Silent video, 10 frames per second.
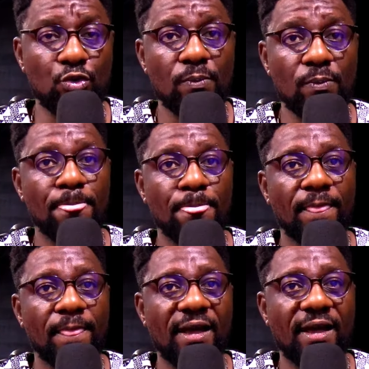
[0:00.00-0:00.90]
I wake
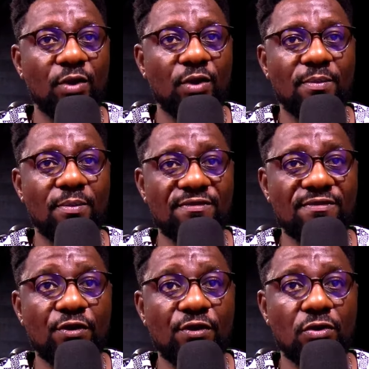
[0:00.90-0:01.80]
up by 4
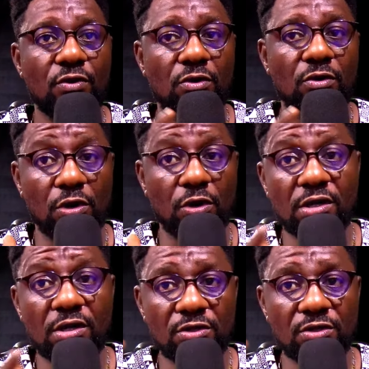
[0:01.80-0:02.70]
o'clock, so
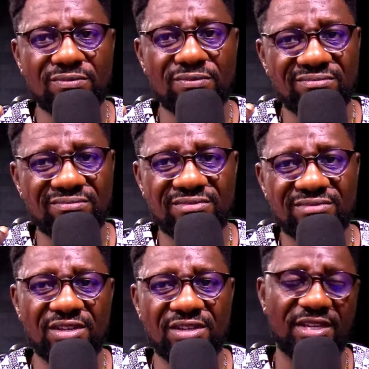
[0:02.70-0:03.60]
it's not,
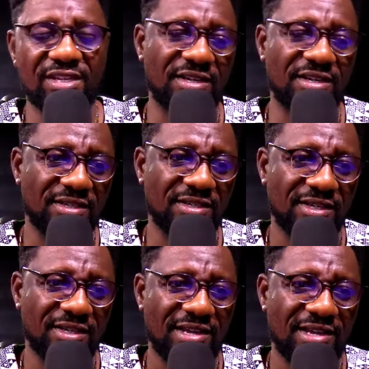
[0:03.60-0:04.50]
I
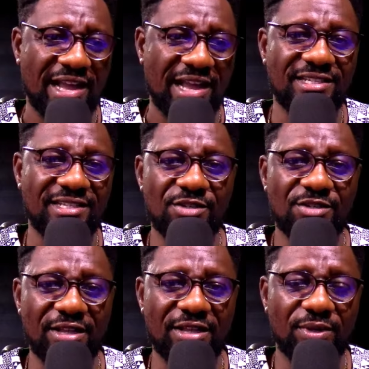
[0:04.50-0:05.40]
can't gym at home again.